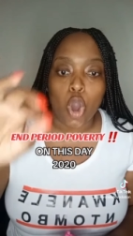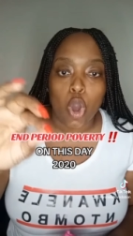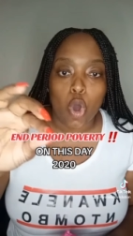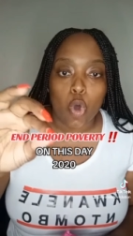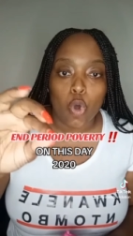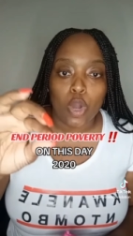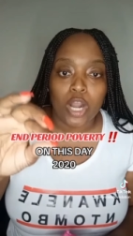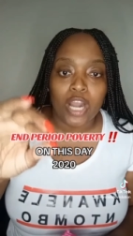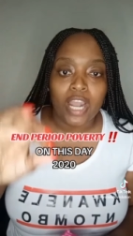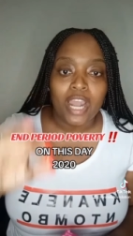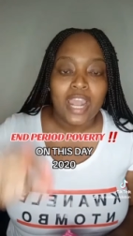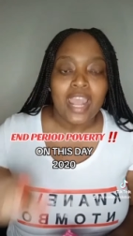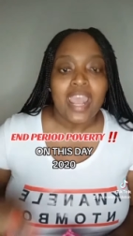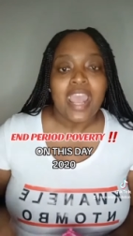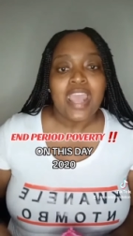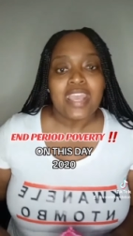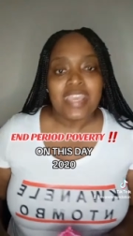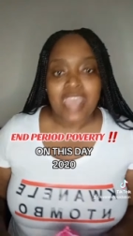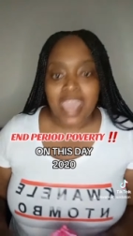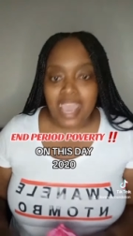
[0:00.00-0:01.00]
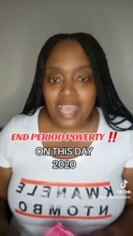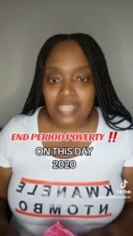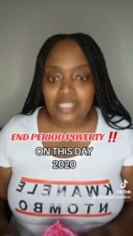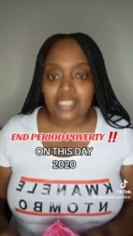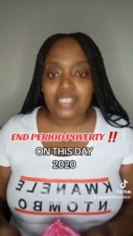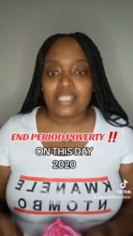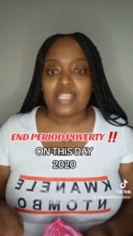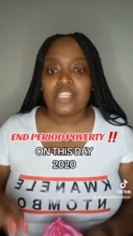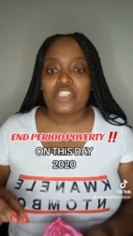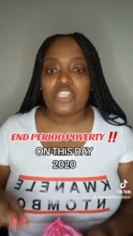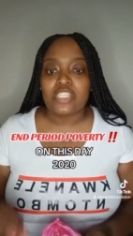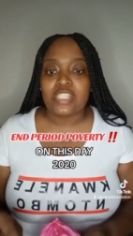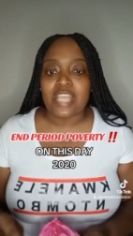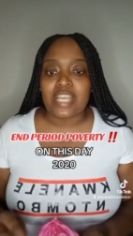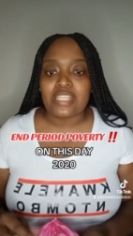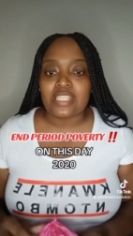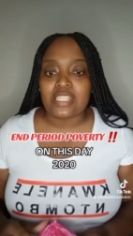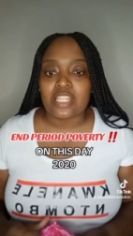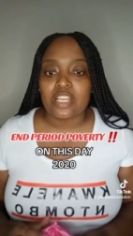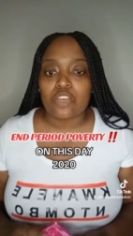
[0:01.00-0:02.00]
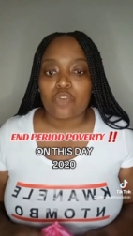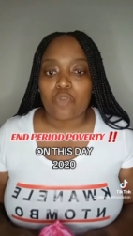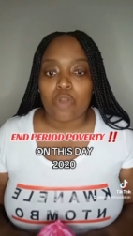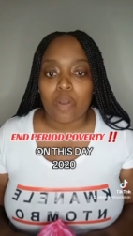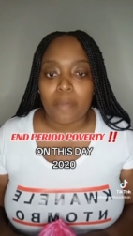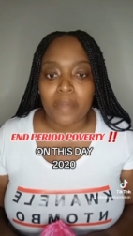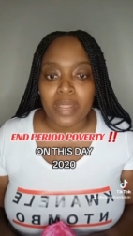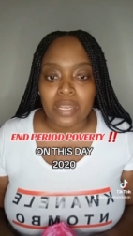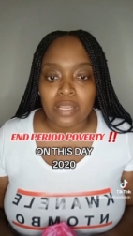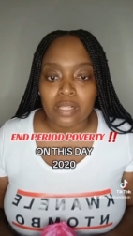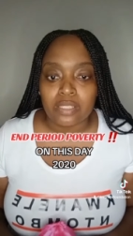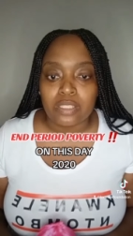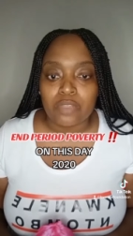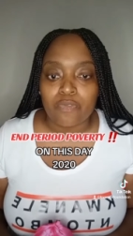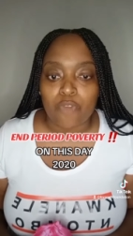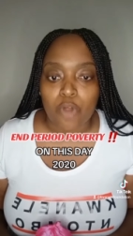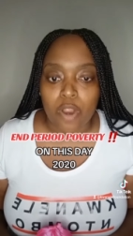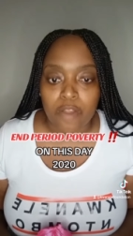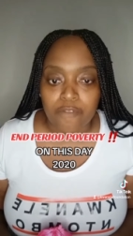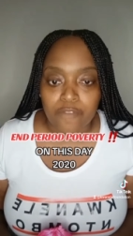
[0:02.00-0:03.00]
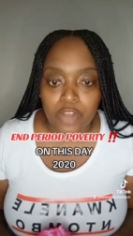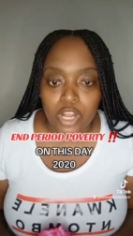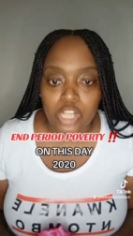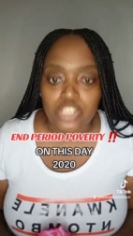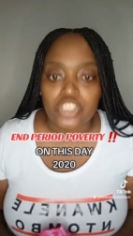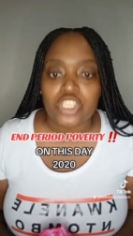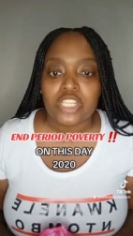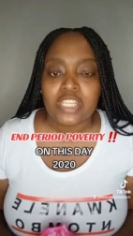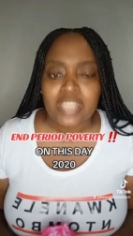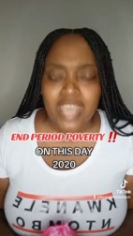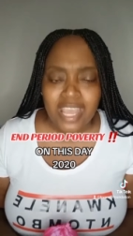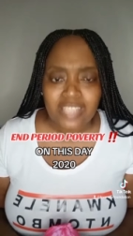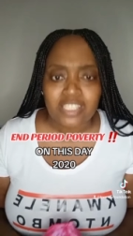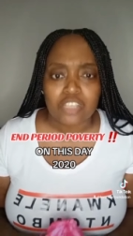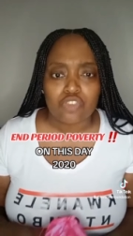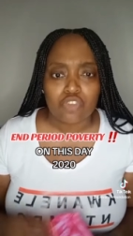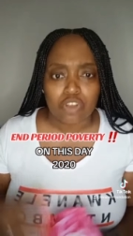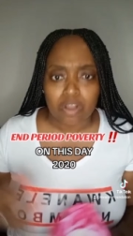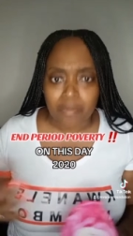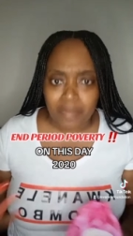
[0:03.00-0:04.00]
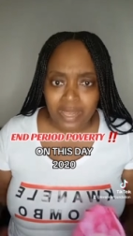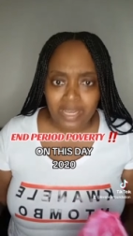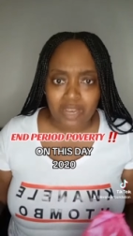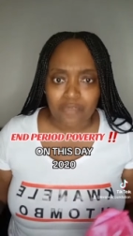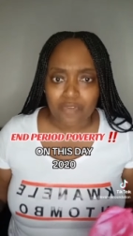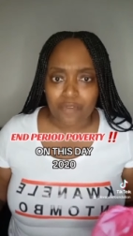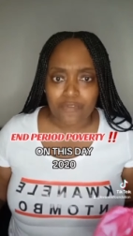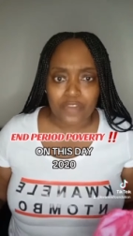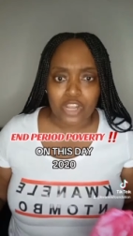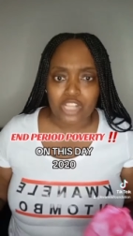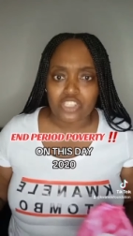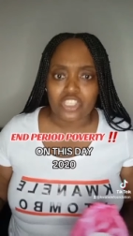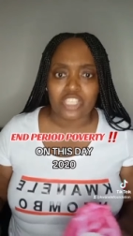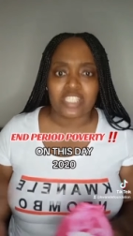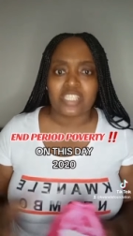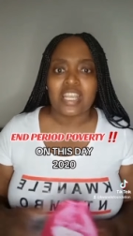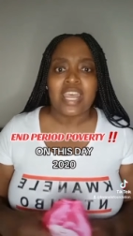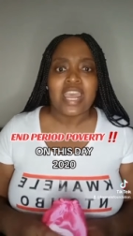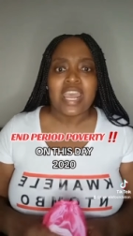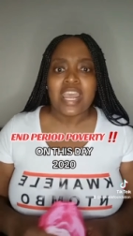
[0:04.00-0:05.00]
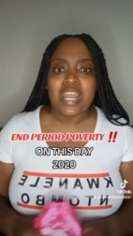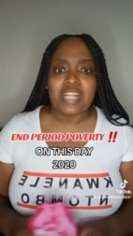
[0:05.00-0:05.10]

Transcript: org. Yes, she says that it's recommended for a virgin. Yes, it's recommended for virgins.